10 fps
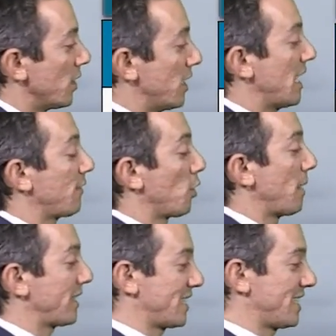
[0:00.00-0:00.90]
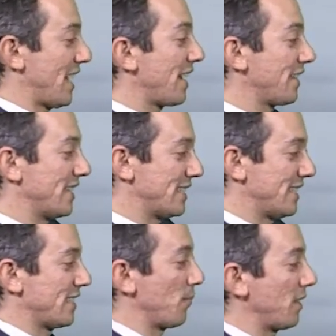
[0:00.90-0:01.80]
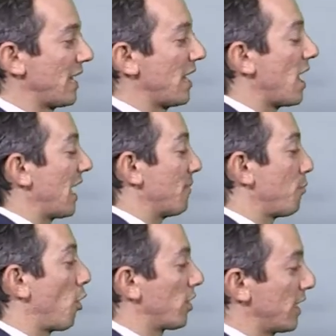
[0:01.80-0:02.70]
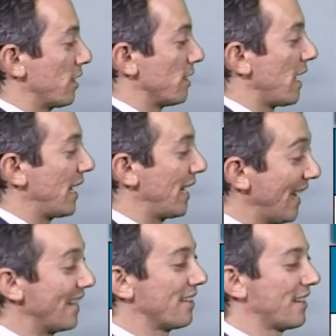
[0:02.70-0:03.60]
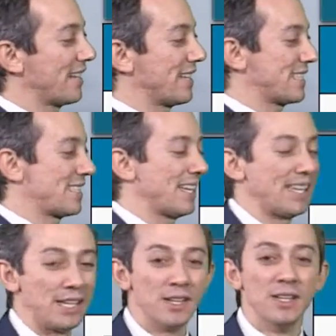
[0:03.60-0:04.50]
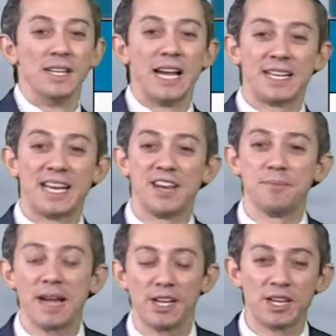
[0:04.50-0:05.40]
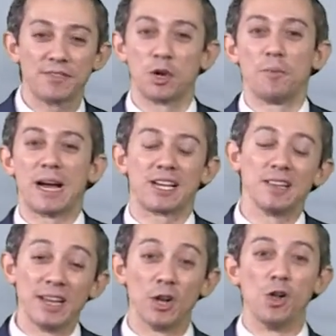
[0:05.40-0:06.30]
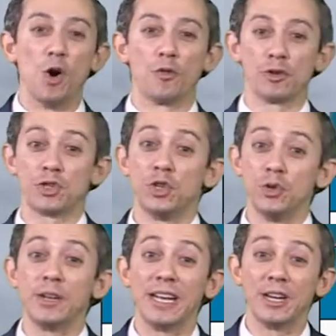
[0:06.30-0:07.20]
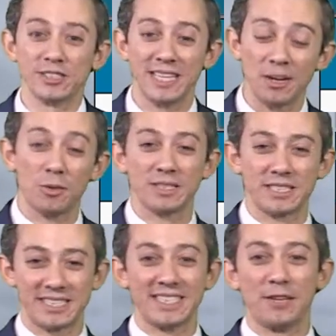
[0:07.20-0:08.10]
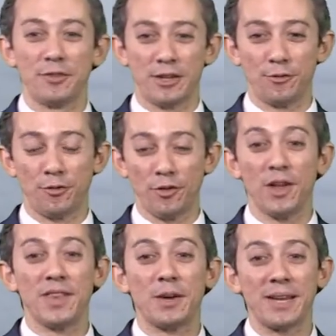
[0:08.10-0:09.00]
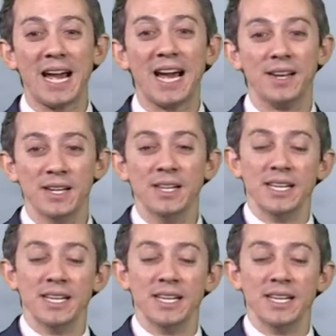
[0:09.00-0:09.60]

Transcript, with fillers: you'd have to go back to Sandy to see something that high at Barnegat Light in Atlantic City and Cape May. You'd have to go back a little over 2 years, and that was a significant flood that we had